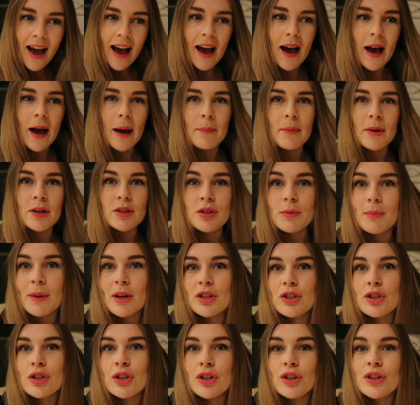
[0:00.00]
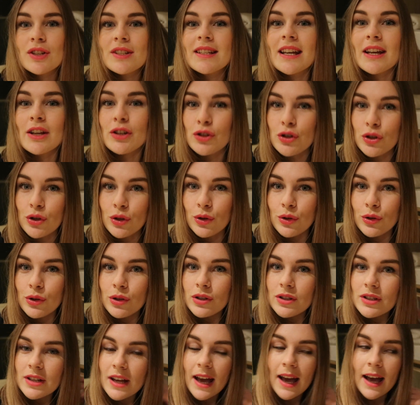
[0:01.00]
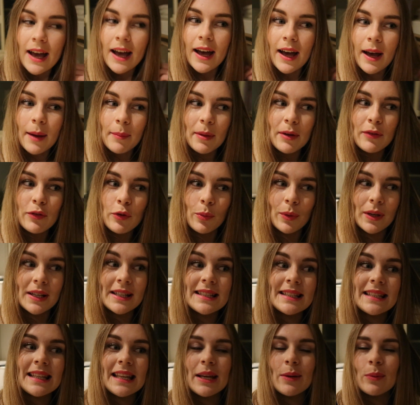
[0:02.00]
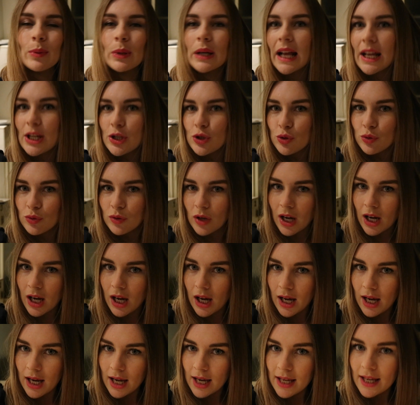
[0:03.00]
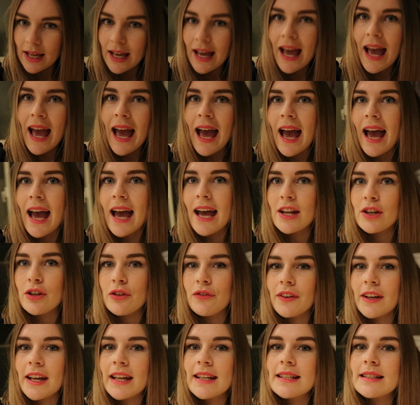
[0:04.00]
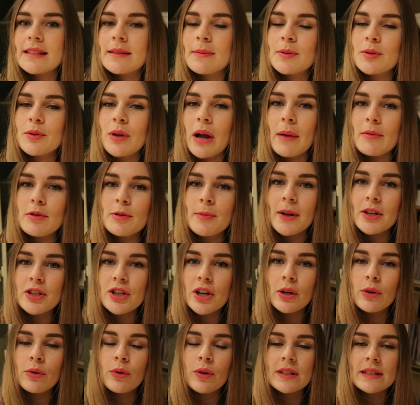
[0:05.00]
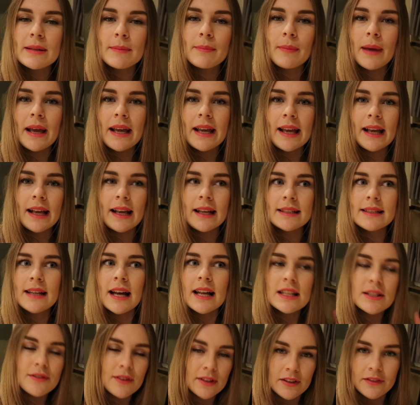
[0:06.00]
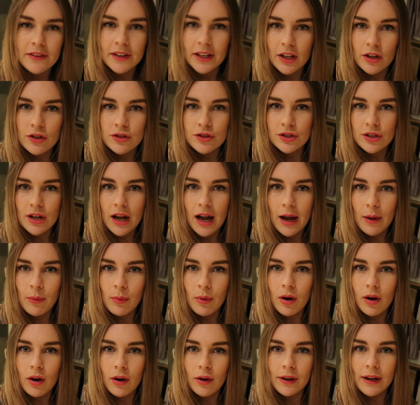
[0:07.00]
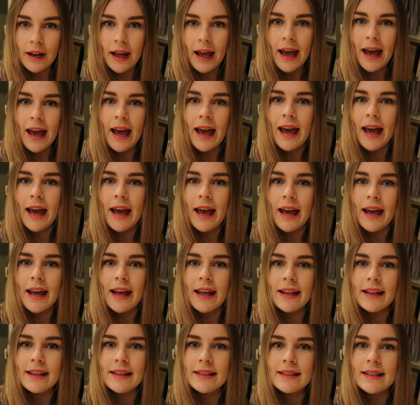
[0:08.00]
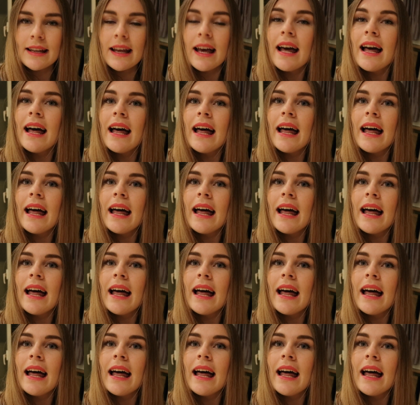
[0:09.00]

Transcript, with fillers: um, so make sure you stay tuned um, if you want to see what I try. And don't forget to subscribe to my channel because I'm making tons of other videos on Taiwan, and